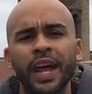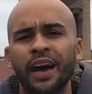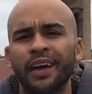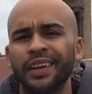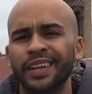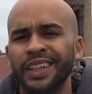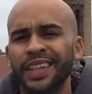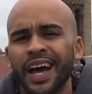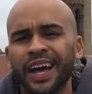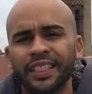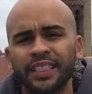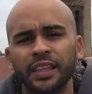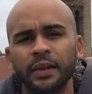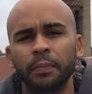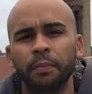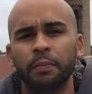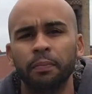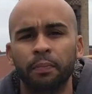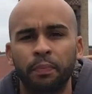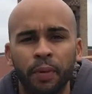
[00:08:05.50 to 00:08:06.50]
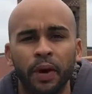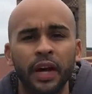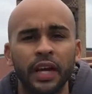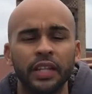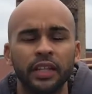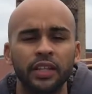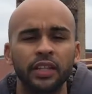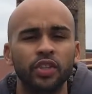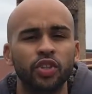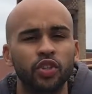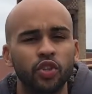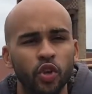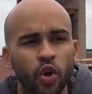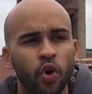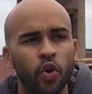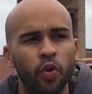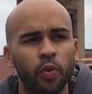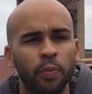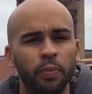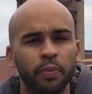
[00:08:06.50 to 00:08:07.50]
out nothing but
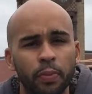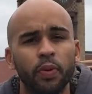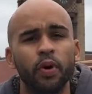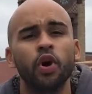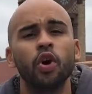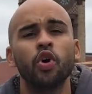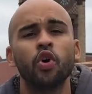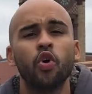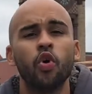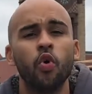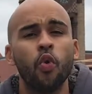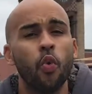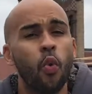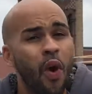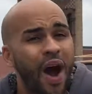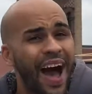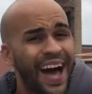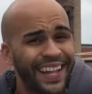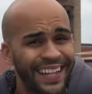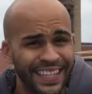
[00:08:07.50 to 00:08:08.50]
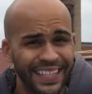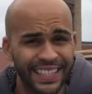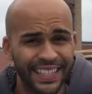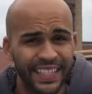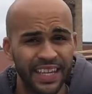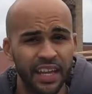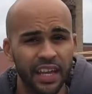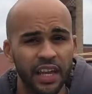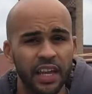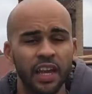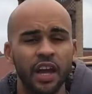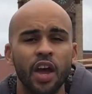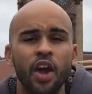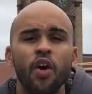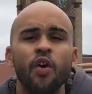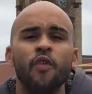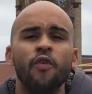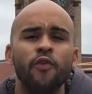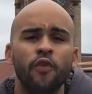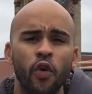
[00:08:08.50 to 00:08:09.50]
dope quality
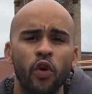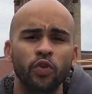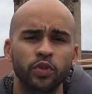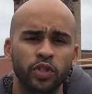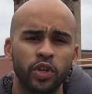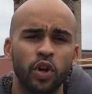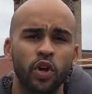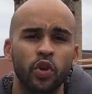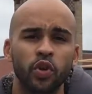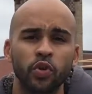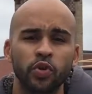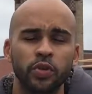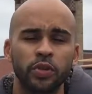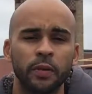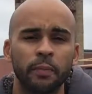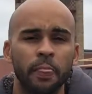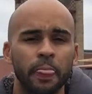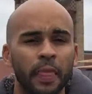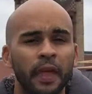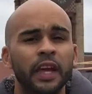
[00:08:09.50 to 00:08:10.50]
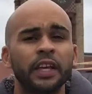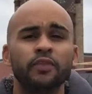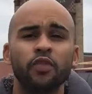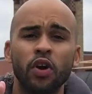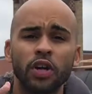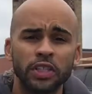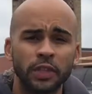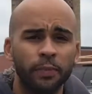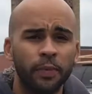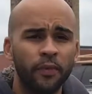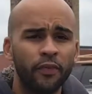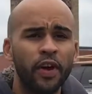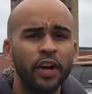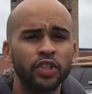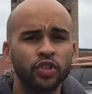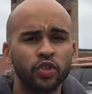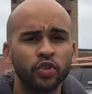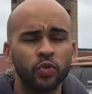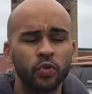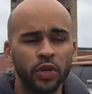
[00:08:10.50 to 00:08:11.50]
photos as far as the
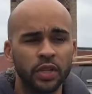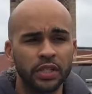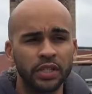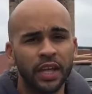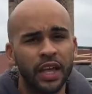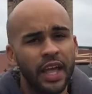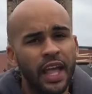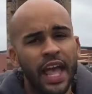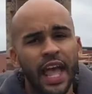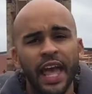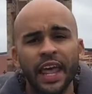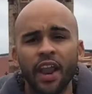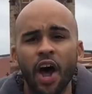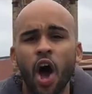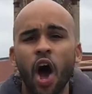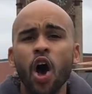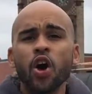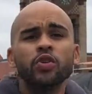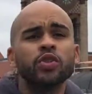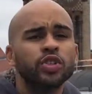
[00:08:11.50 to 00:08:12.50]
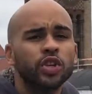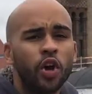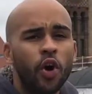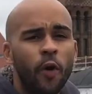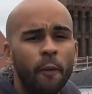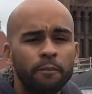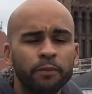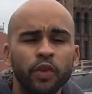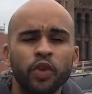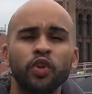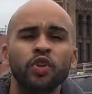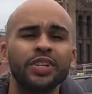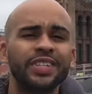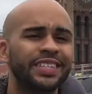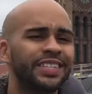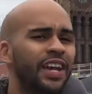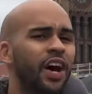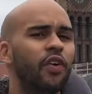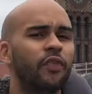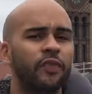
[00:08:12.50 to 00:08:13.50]
professional ones. And also your
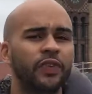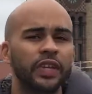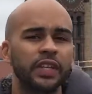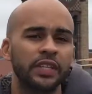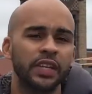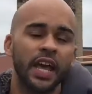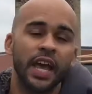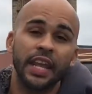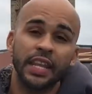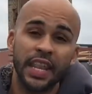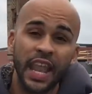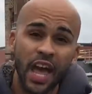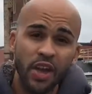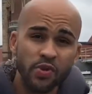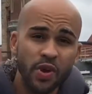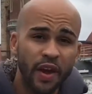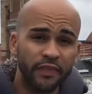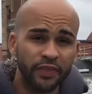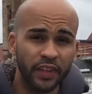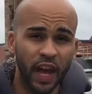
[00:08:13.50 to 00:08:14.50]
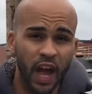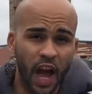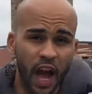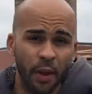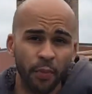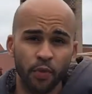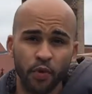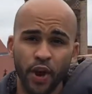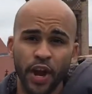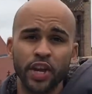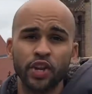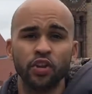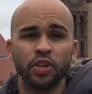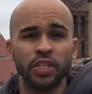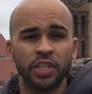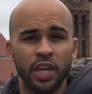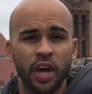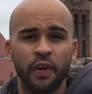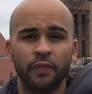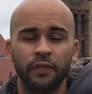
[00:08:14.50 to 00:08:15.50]
selfies. Now you have to upgrade your
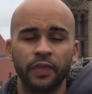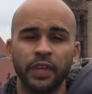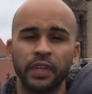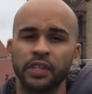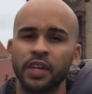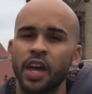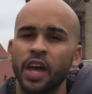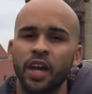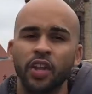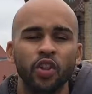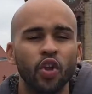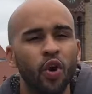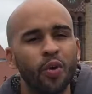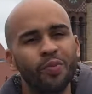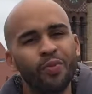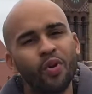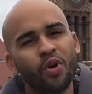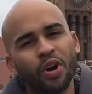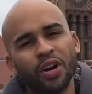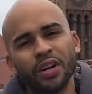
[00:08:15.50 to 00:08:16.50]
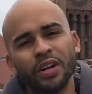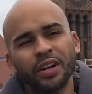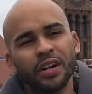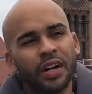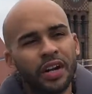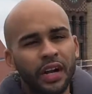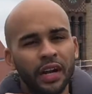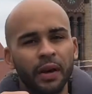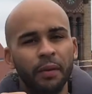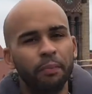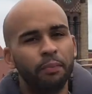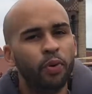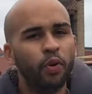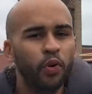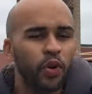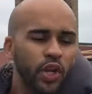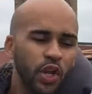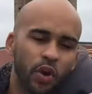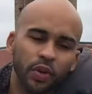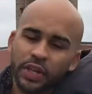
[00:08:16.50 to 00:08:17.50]
selfies. No more
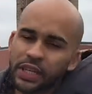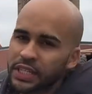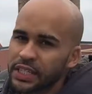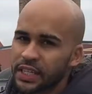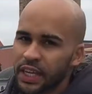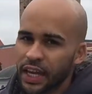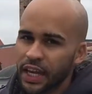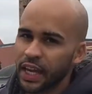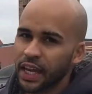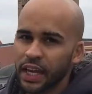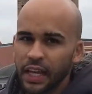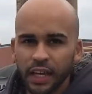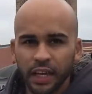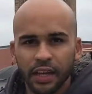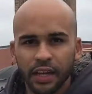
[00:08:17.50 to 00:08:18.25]
booty on the sink